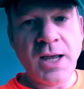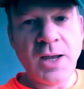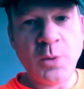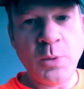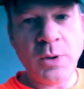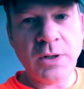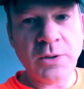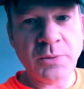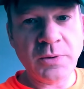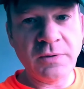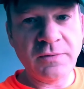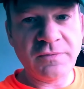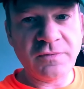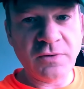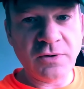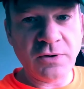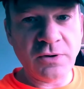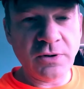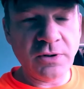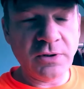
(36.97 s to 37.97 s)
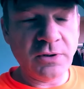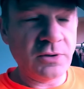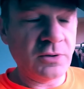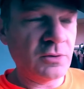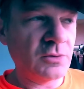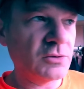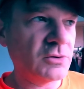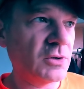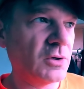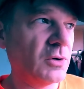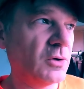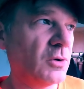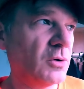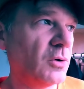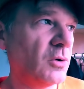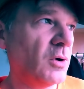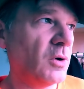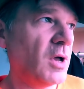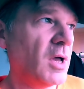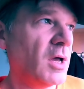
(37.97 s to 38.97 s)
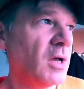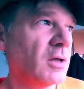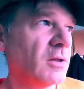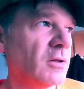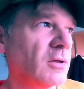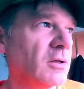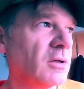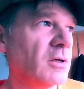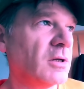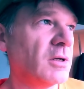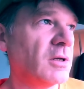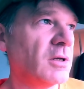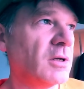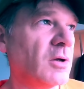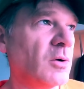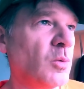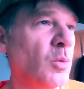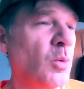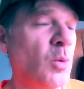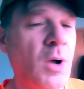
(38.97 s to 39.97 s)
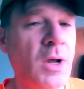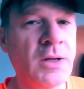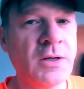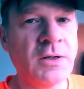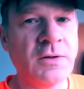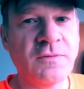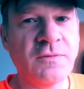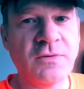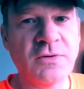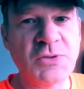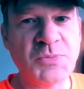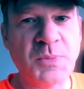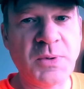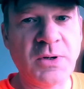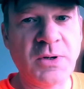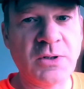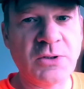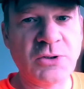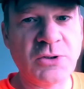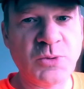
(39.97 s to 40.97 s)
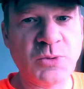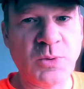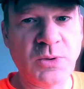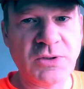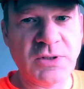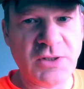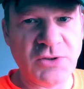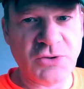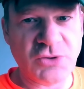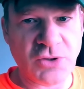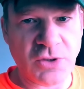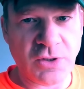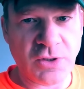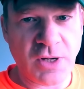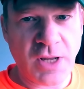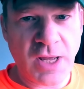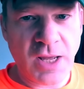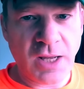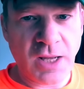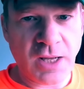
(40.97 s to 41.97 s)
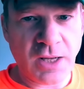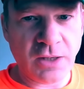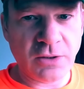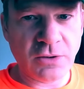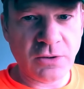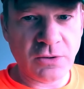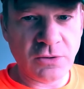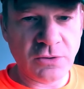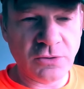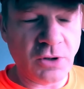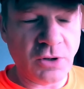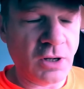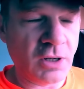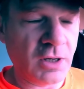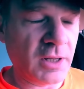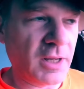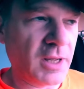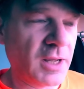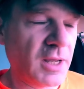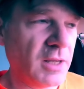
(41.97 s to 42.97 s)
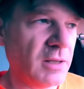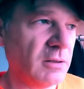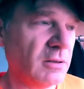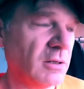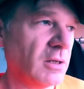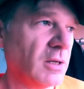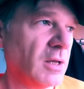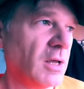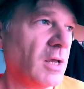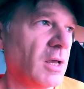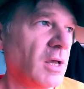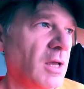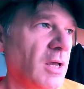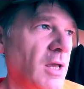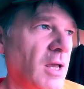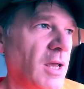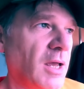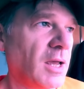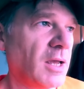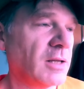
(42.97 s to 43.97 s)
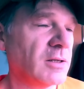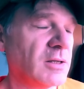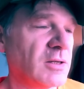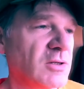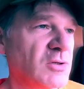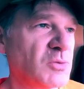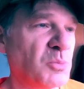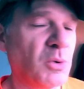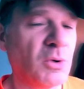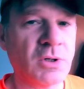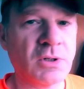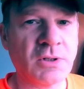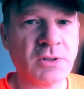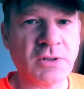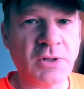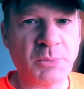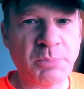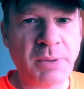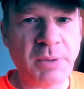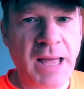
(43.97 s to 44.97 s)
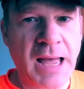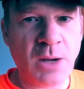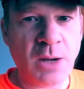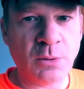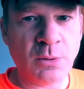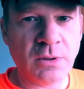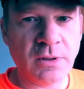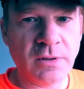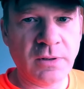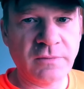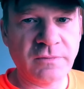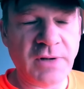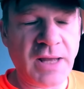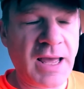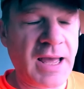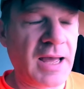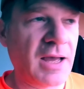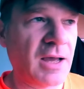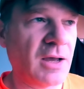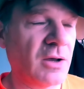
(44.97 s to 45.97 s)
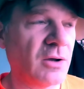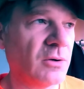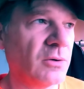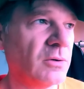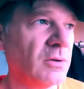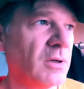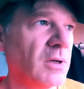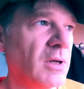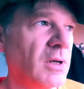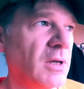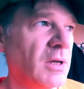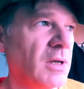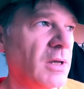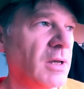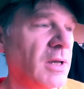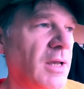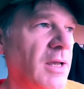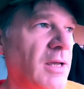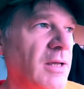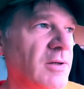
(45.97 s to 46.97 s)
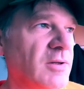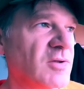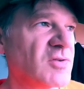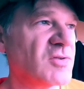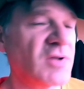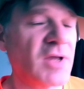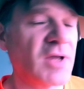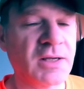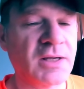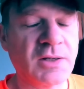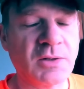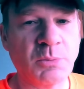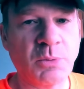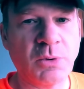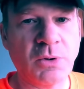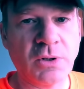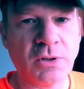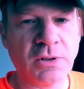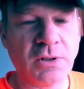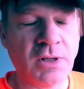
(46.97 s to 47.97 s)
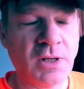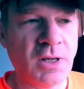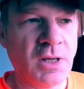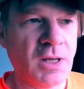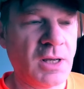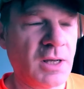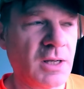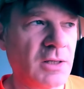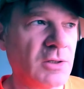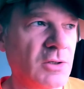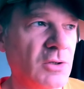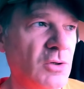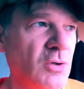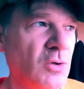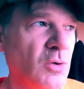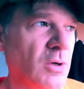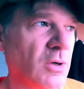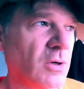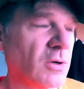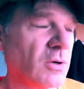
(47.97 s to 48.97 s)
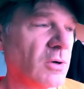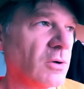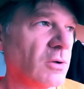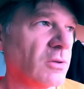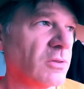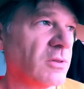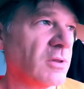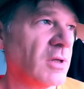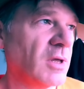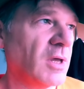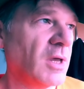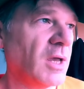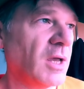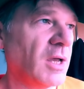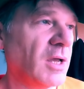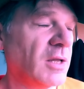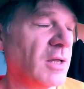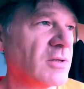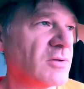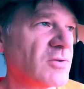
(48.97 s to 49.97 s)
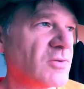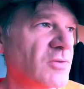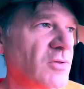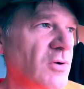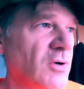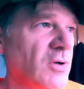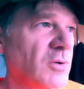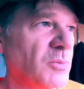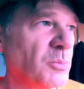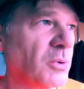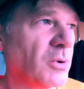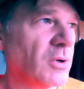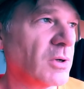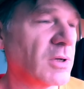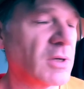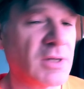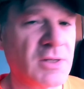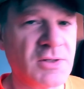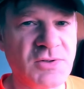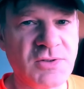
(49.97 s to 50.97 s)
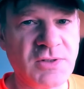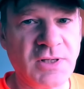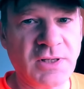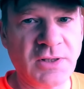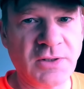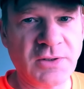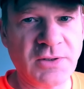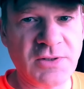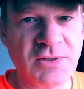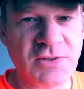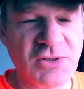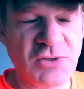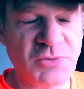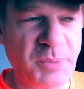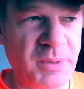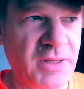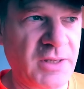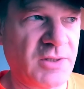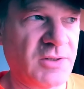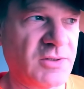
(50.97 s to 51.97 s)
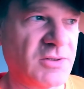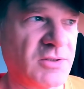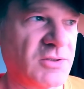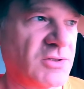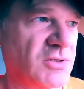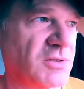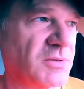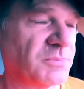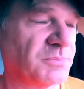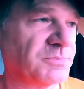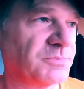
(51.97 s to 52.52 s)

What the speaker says: want to refer you to the wonderful spiritual teacher Eckhart Tolle and his book, The Power of Now, and his second book, A New Earth, and his third book, Stillness Speaks.